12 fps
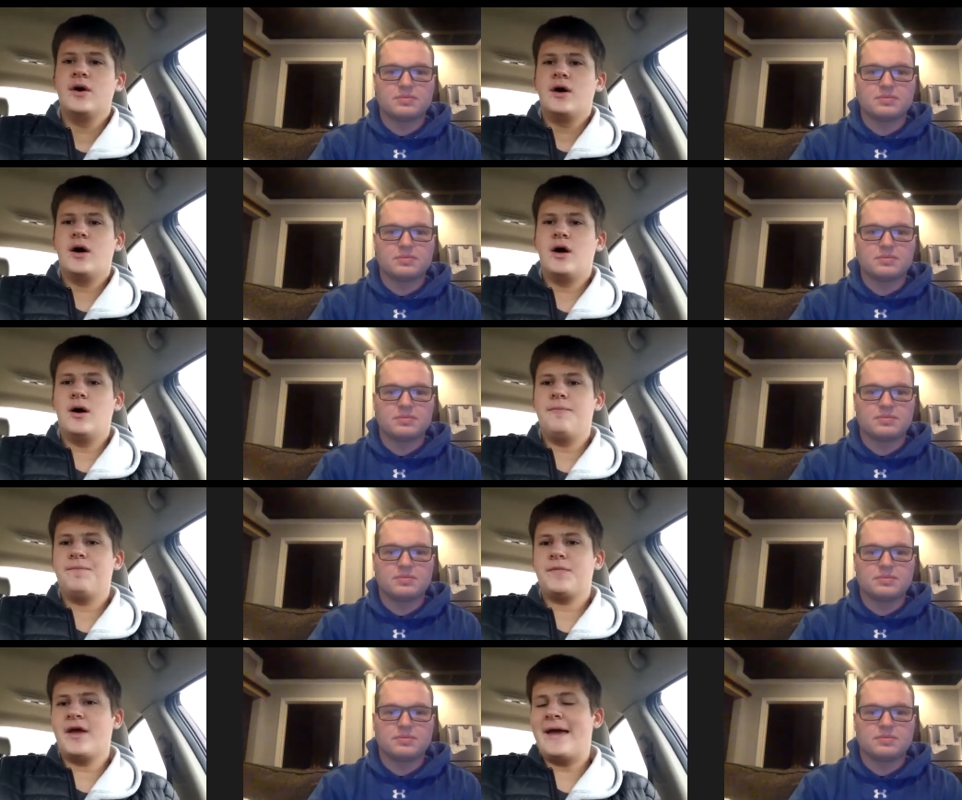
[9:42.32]
Speaker 1: um,
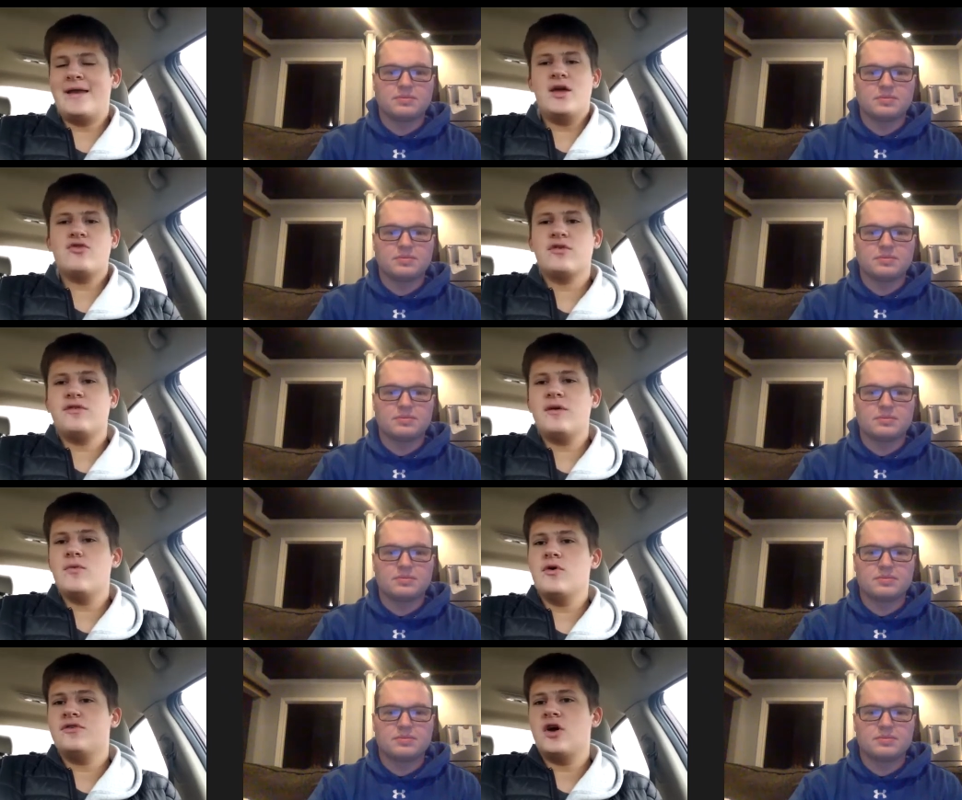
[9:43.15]
again, interesting
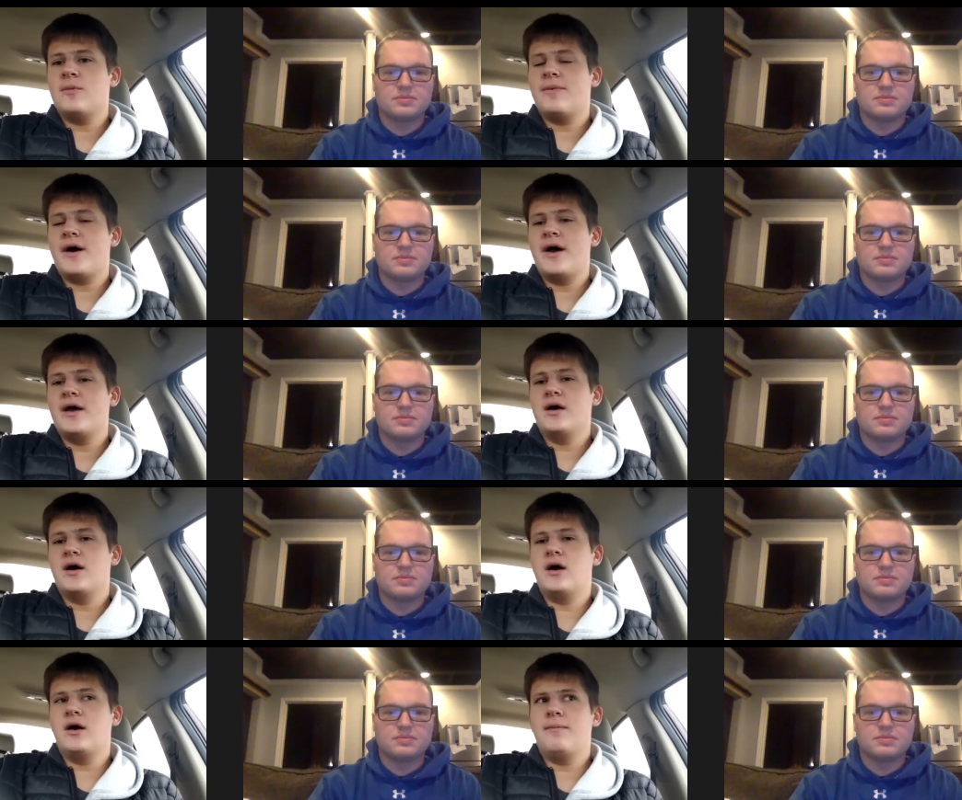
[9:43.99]
moves there by
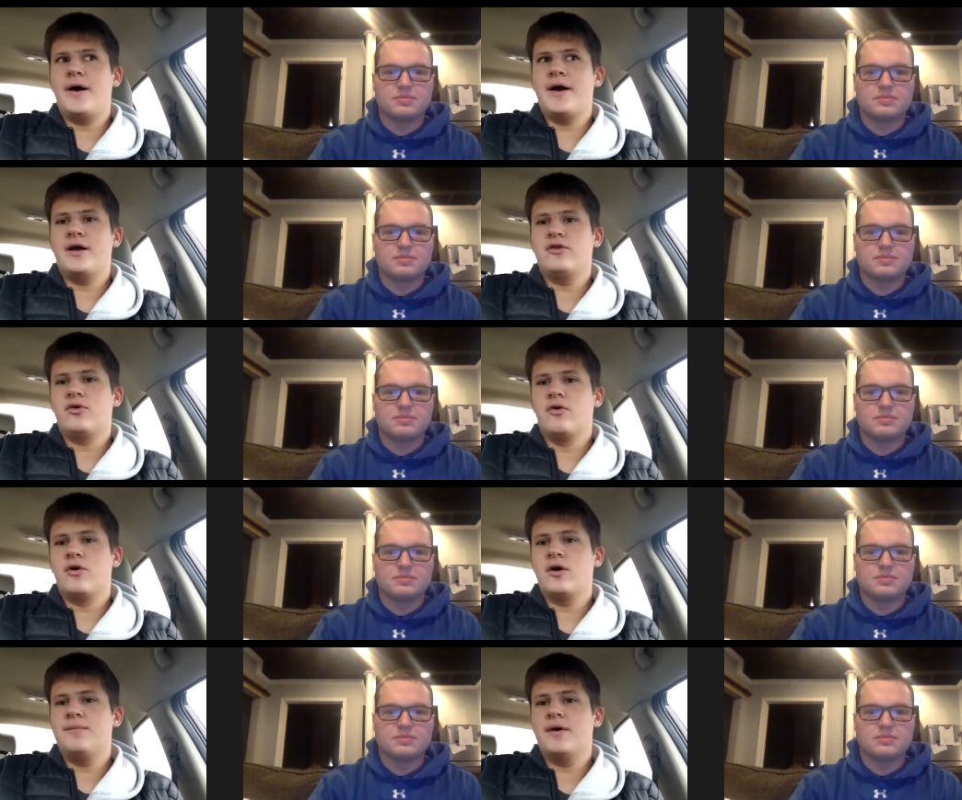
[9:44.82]
uh, by
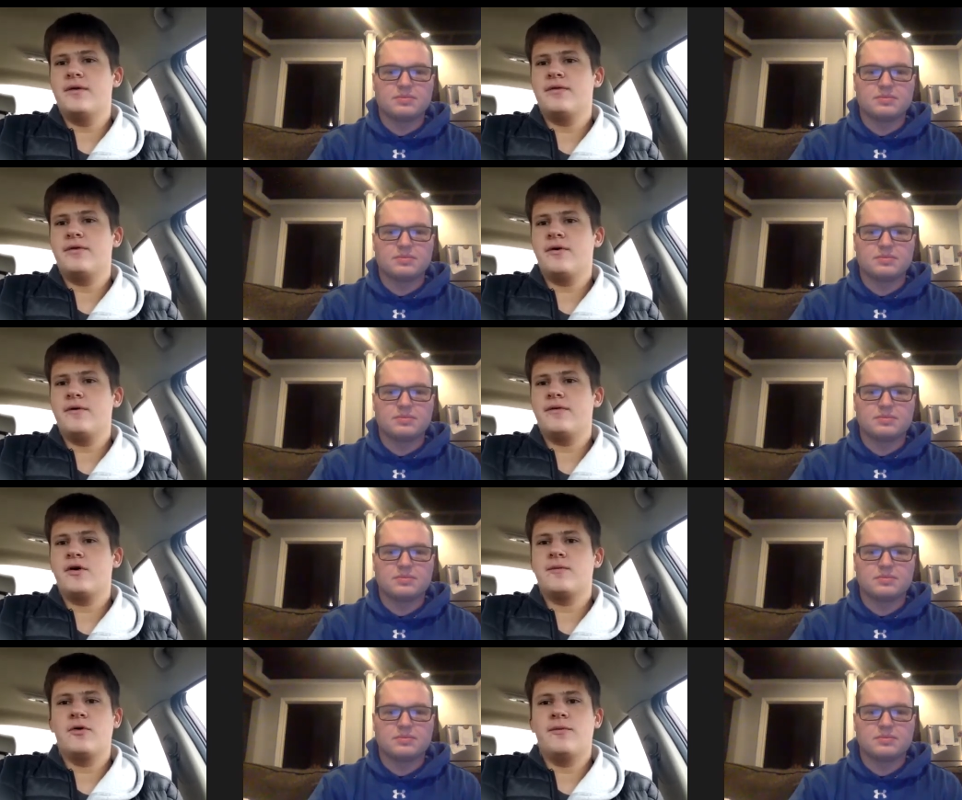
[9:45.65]
Hattori, but they're
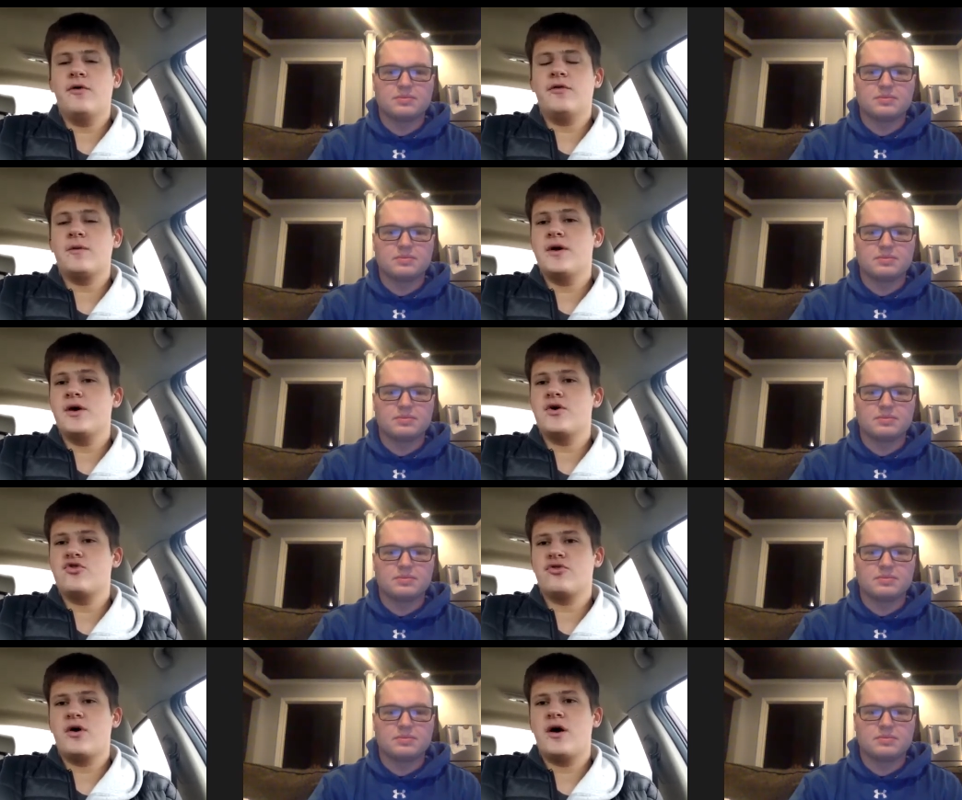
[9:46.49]
they're they're both going to be in good
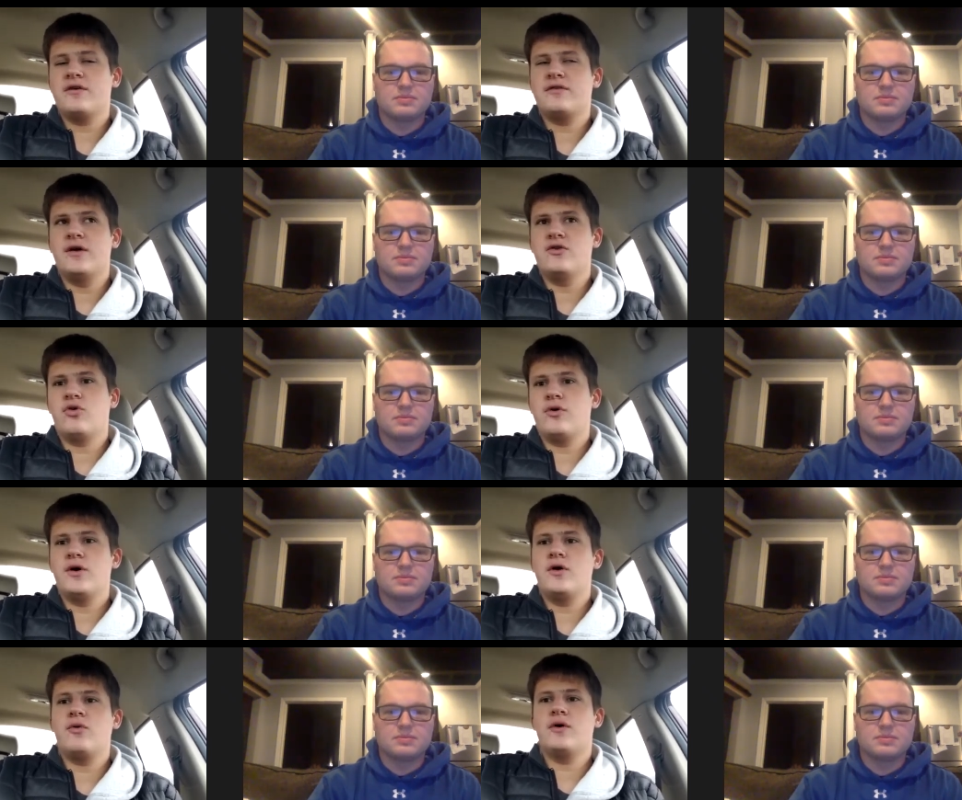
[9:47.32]
trucks. And
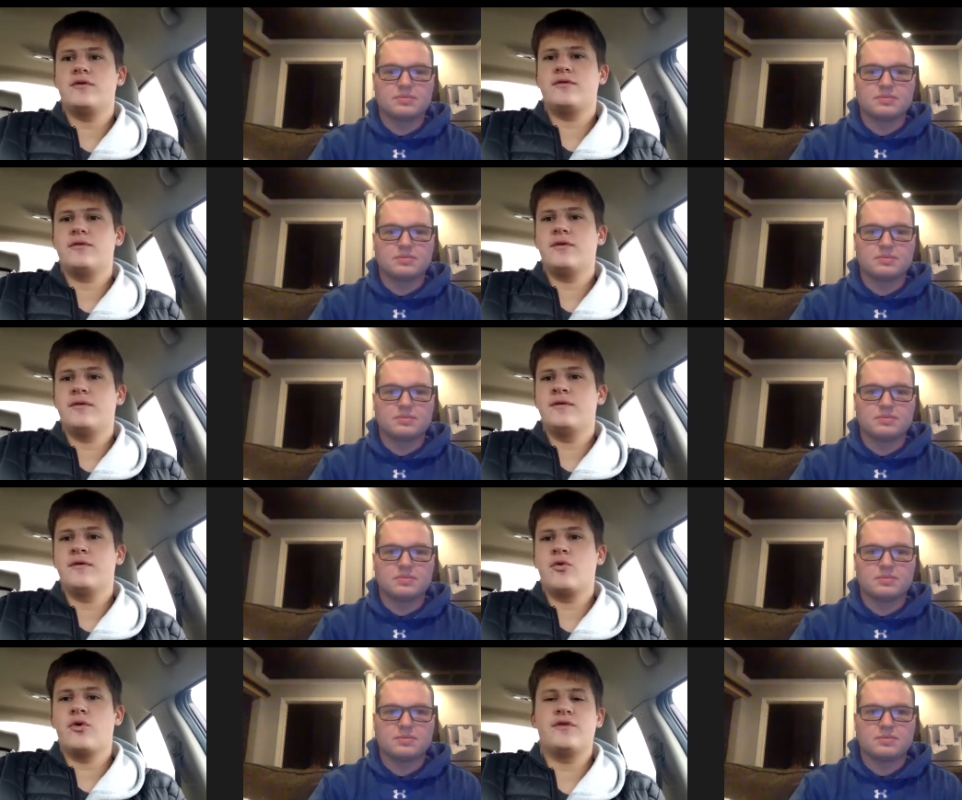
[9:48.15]
Toyota was,
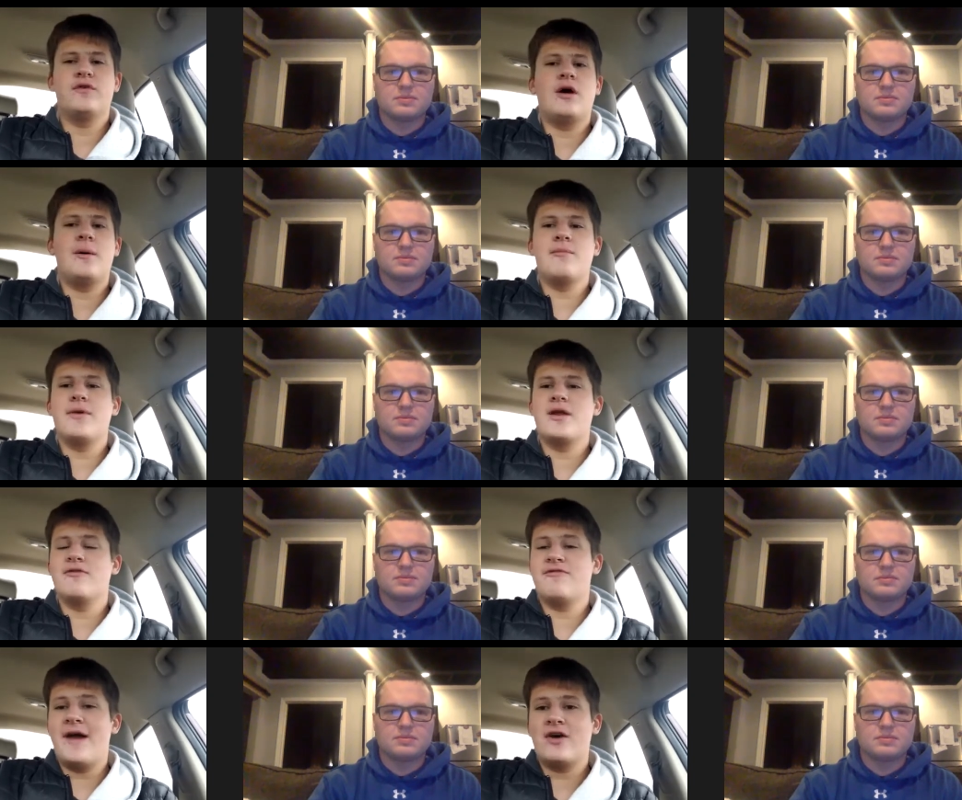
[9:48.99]
of course, the dominant
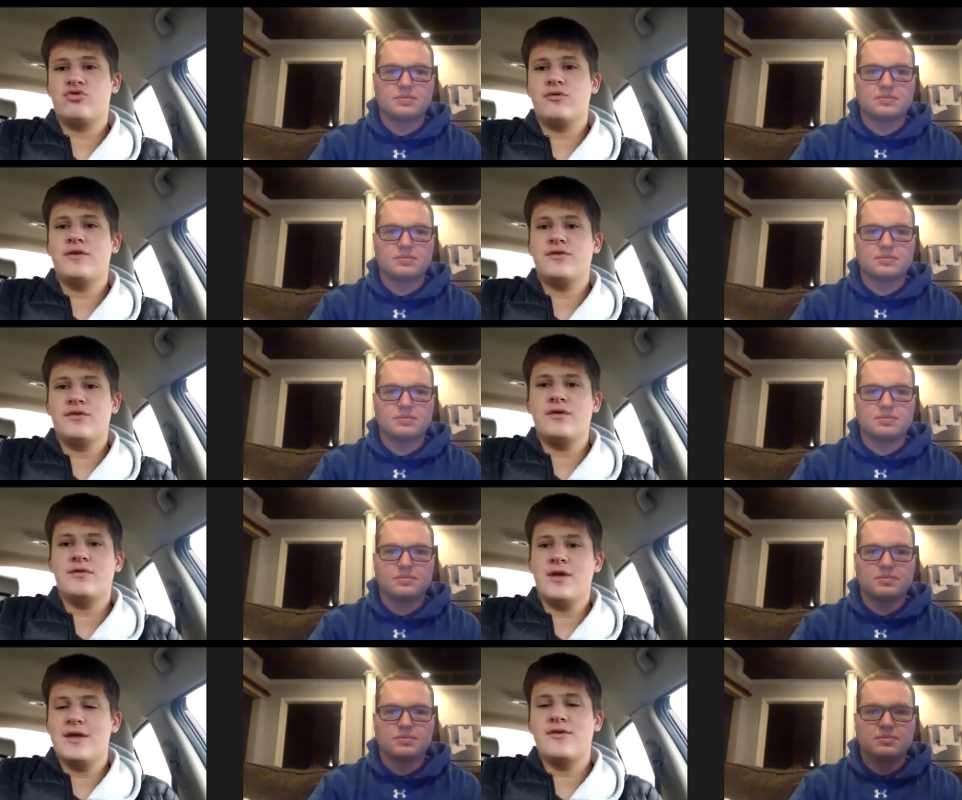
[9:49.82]
manufacturer this
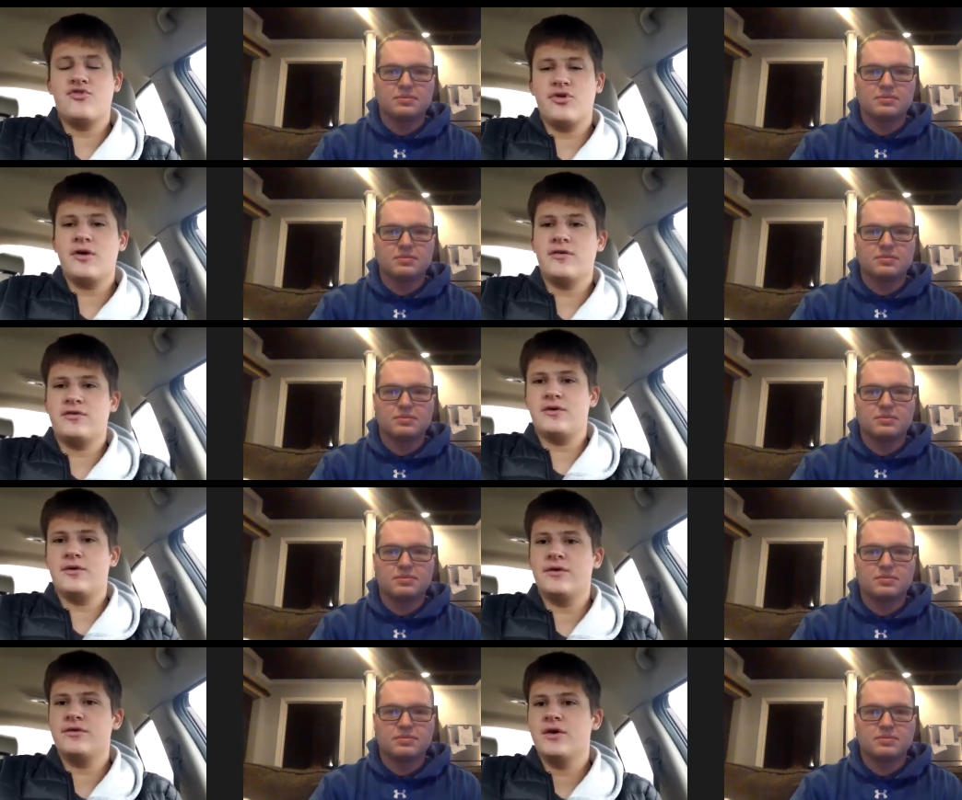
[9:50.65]
season in the truck
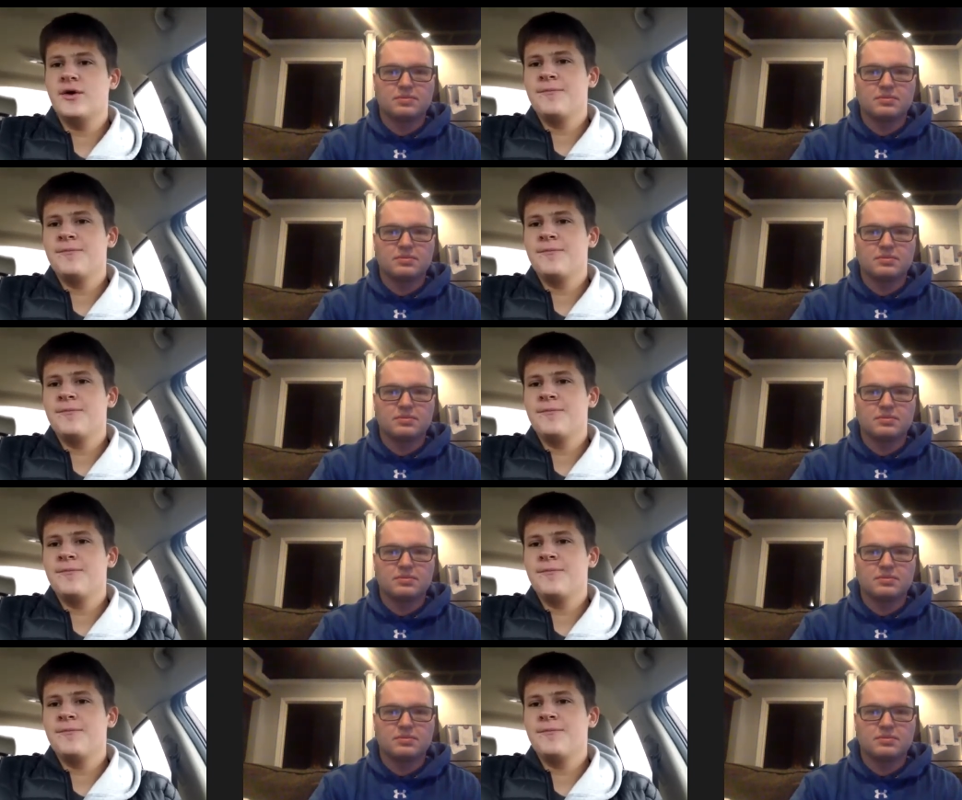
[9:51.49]
series.